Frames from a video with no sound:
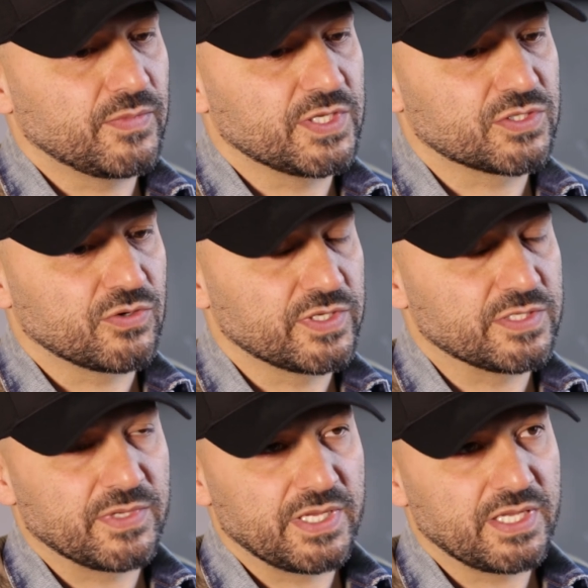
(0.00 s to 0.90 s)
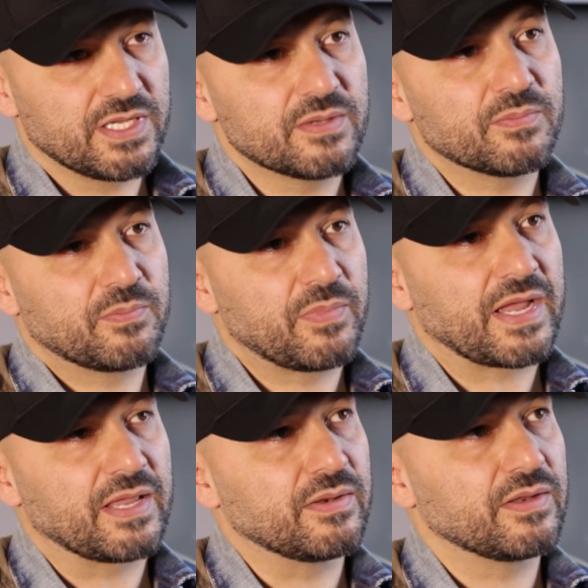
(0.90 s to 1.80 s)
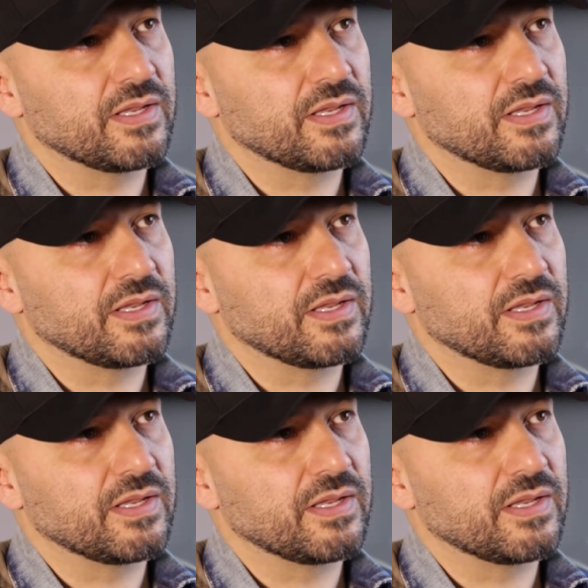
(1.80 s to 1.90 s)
this story to be back in,